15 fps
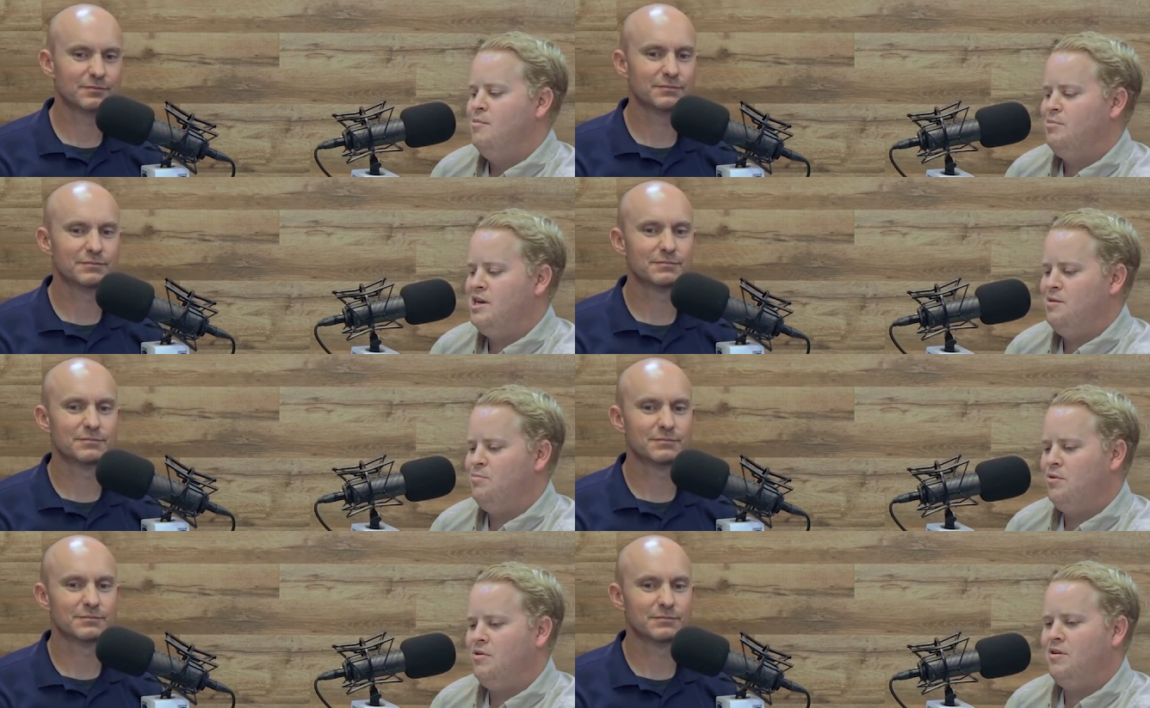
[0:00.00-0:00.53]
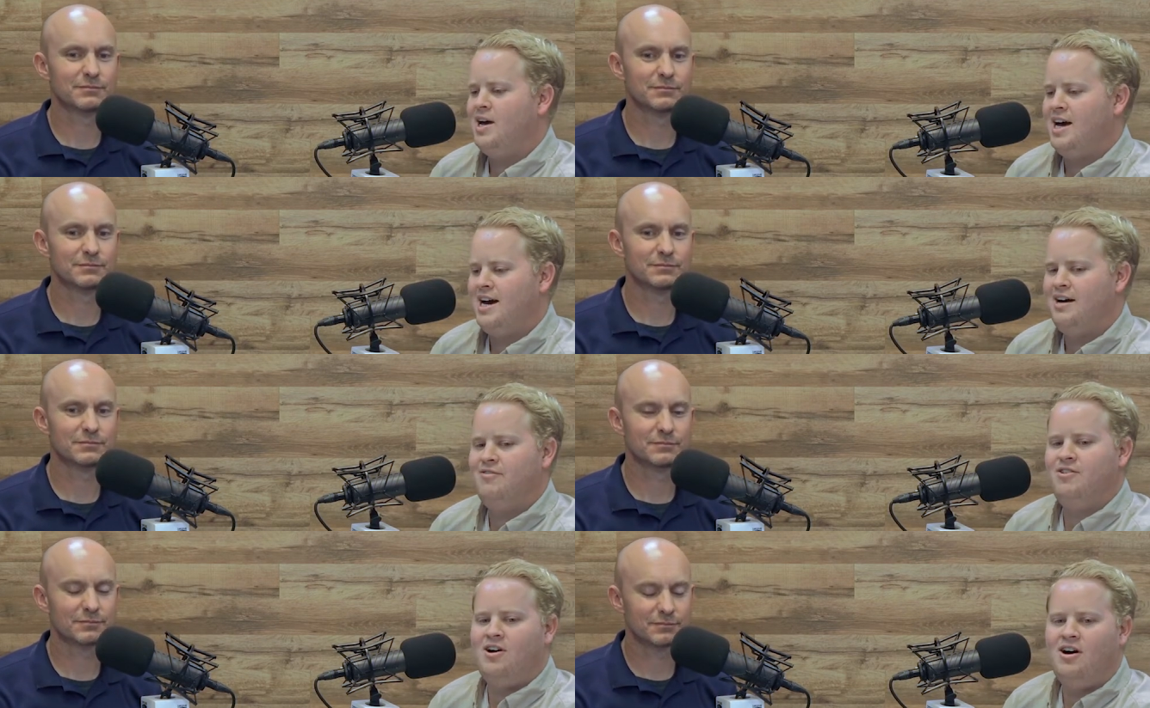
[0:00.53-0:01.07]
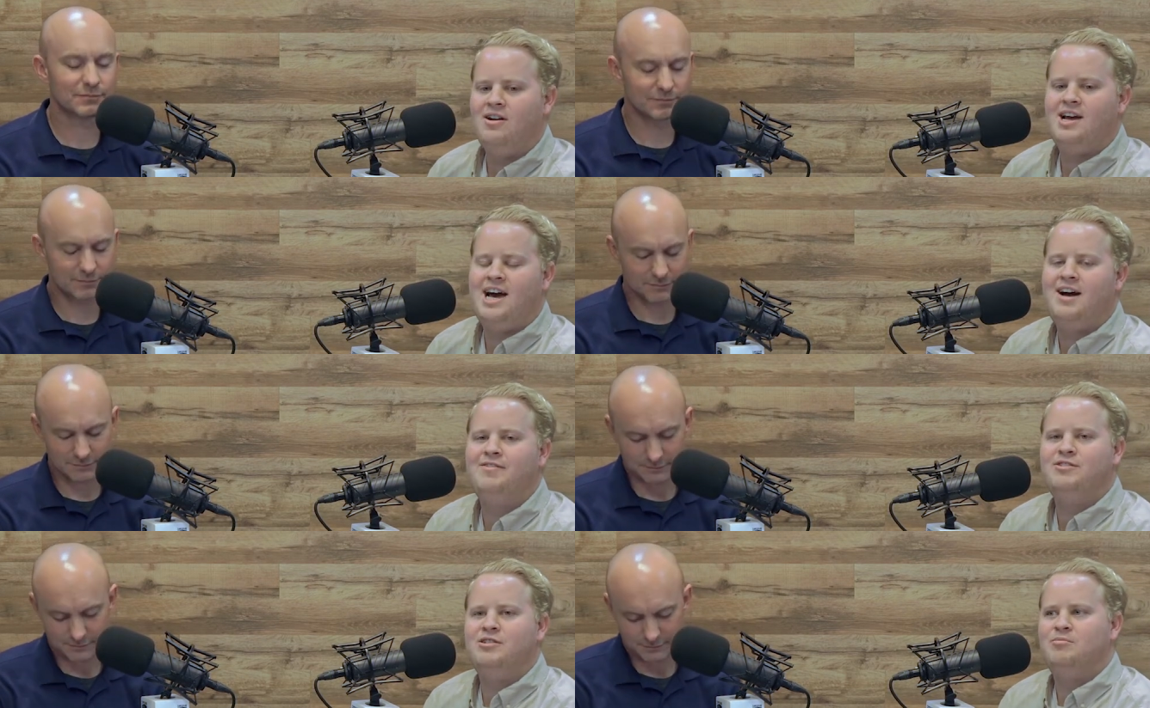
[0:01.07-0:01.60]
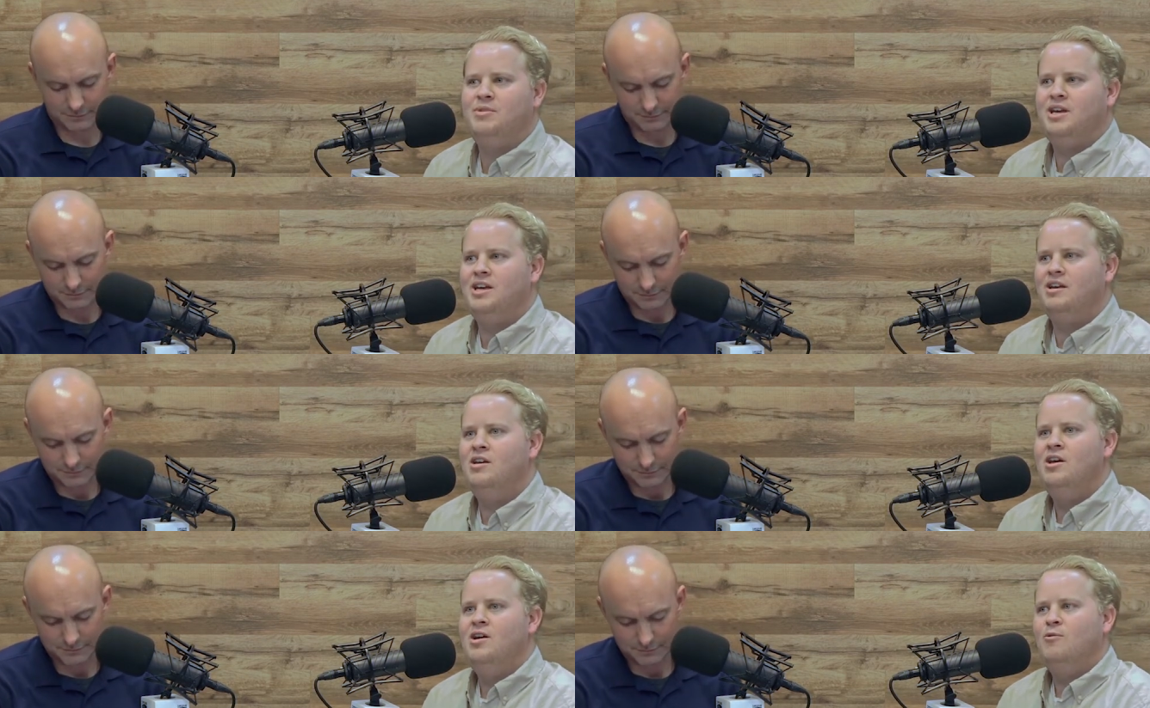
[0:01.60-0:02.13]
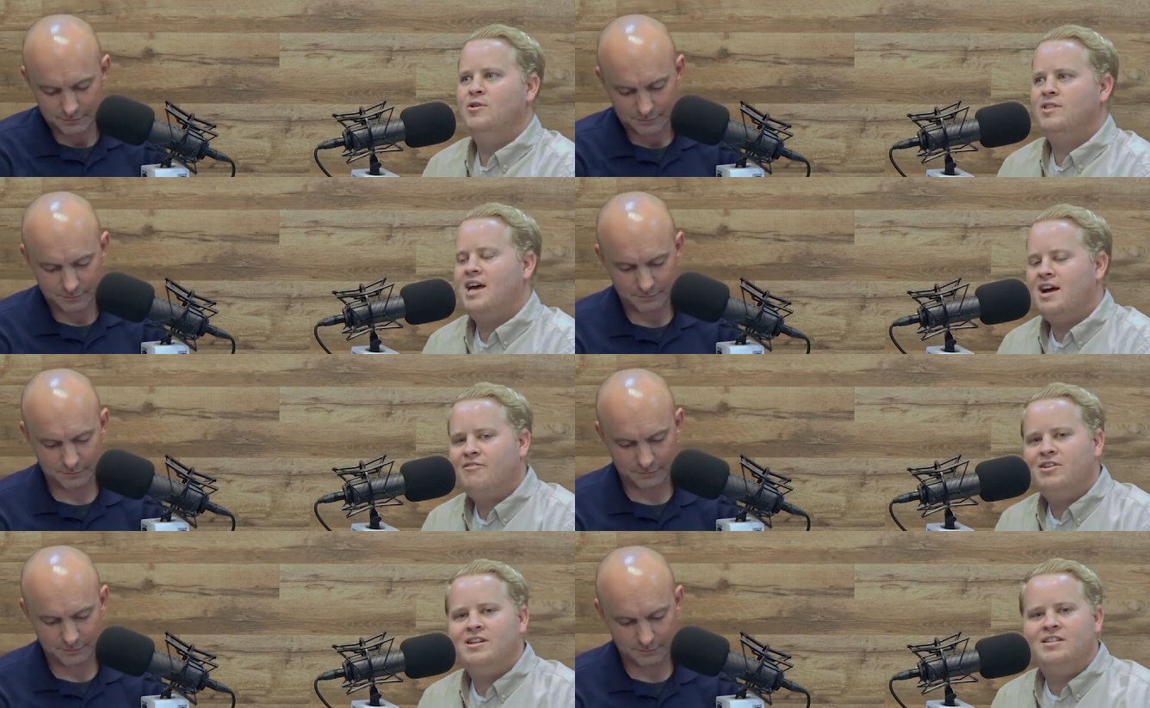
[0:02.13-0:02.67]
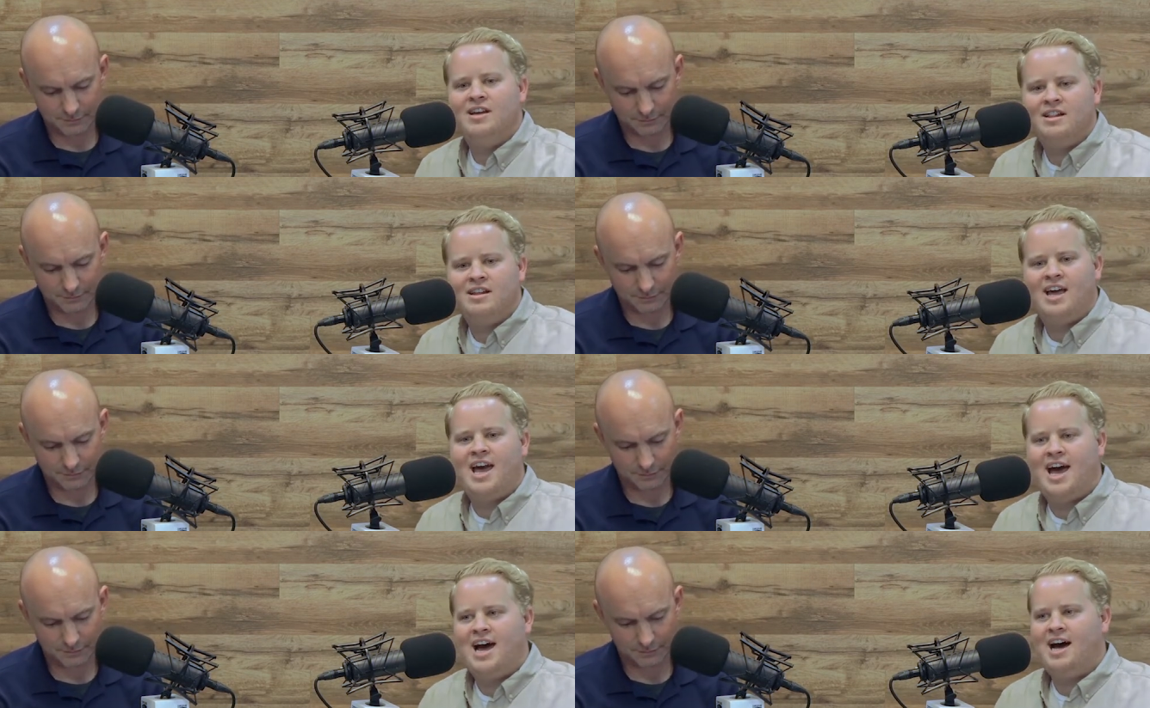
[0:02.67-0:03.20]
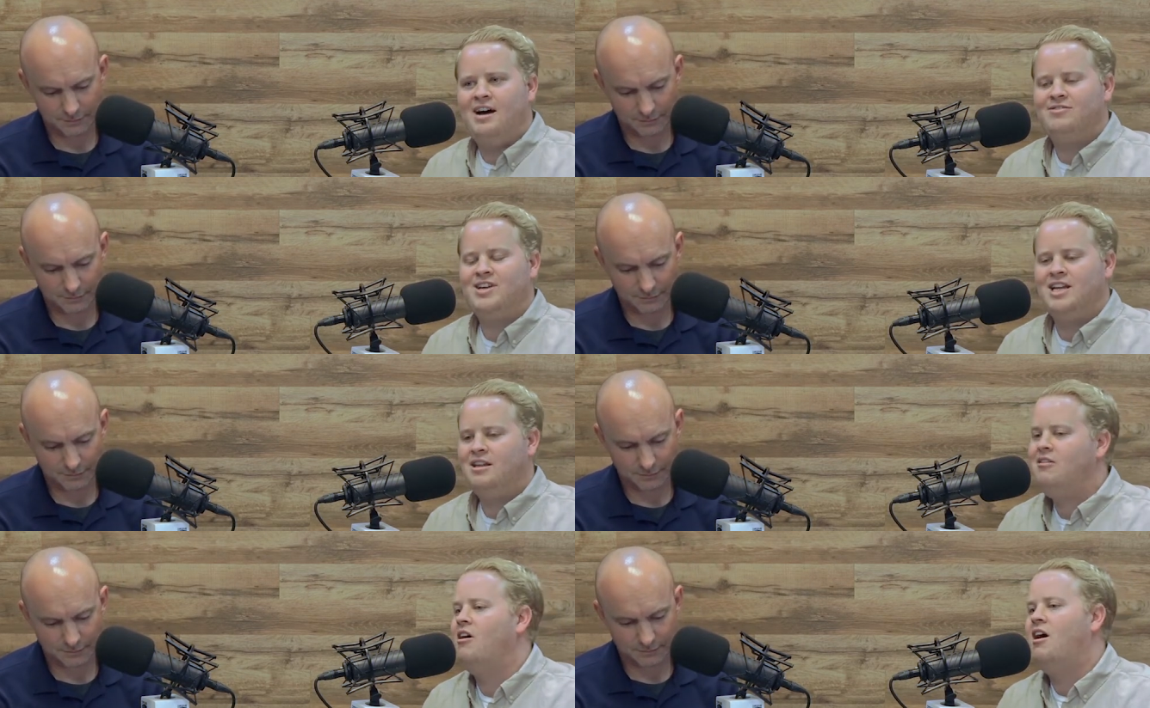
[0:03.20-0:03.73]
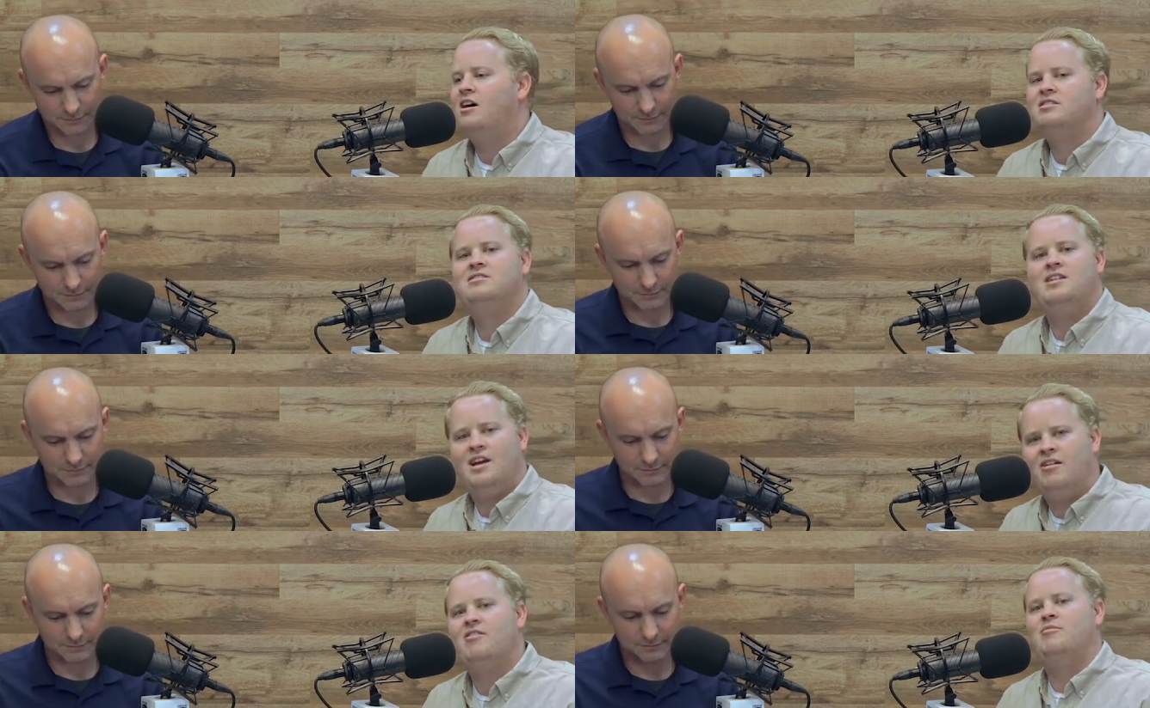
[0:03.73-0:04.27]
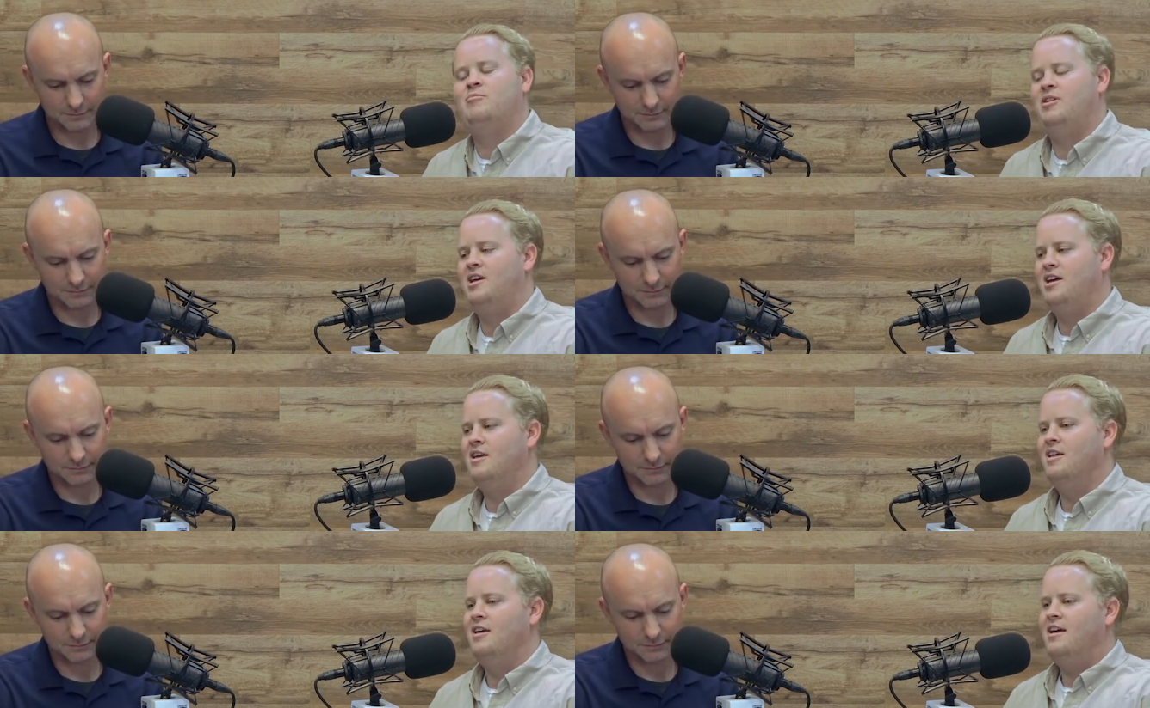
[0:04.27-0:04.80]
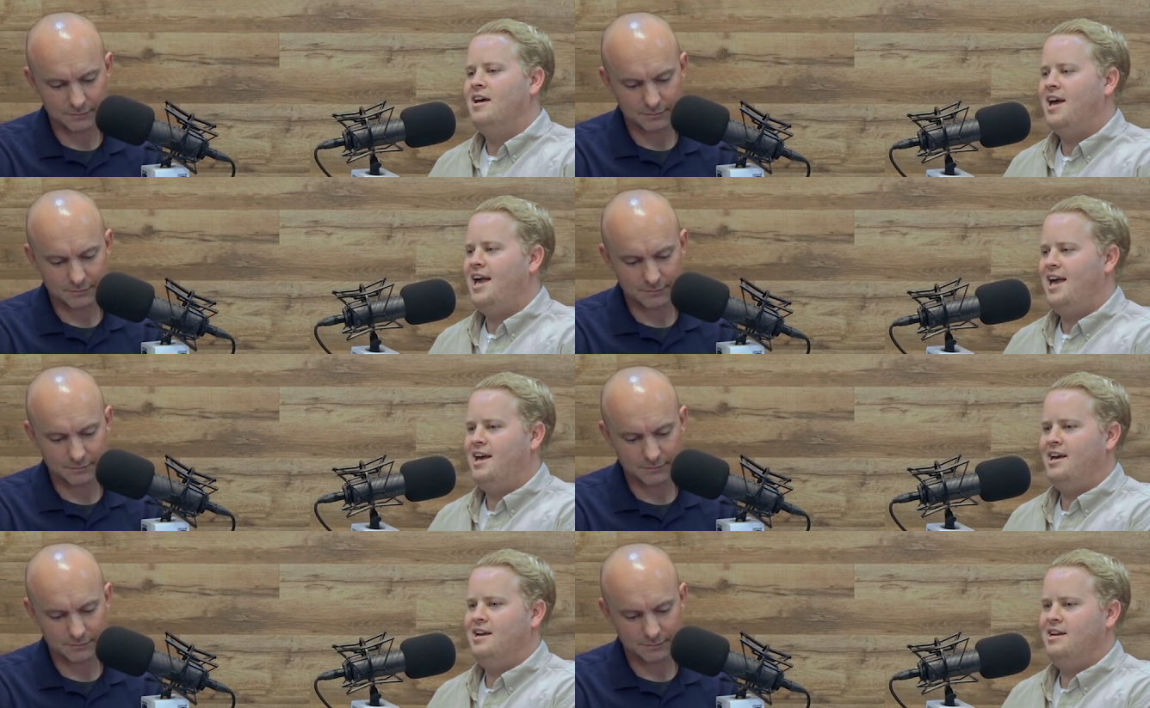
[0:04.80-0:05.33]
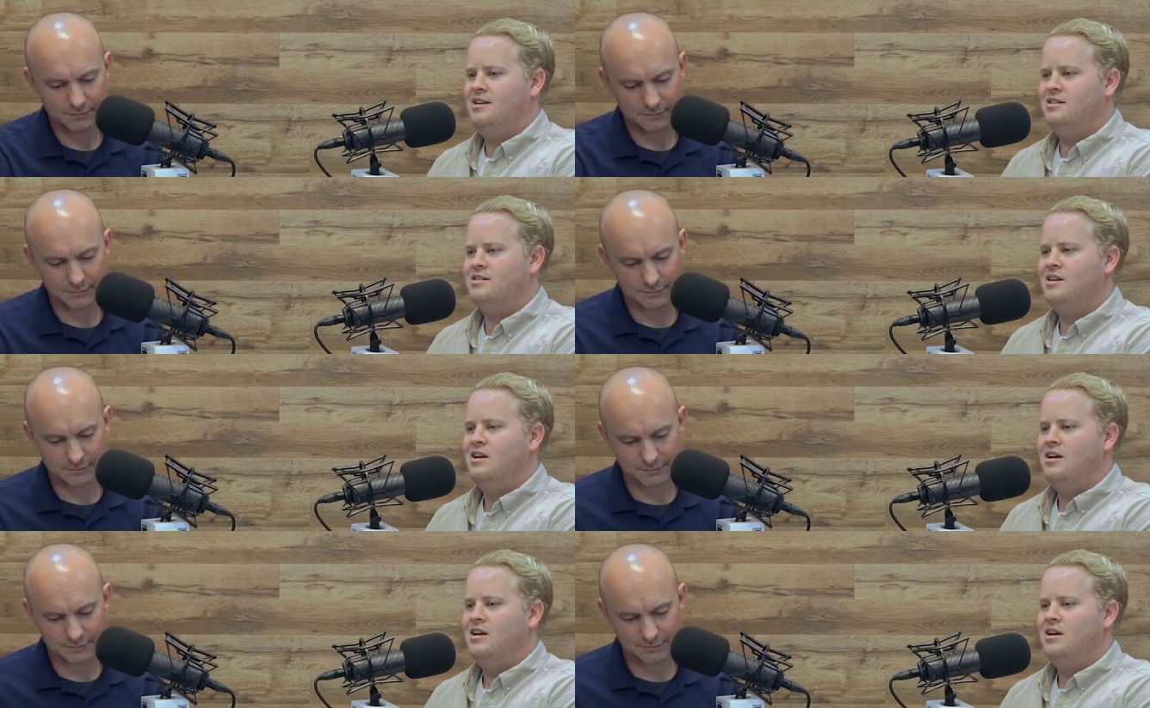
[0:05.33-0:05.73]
Speaker 1: people have gone after me with everything they have and lost terribly. And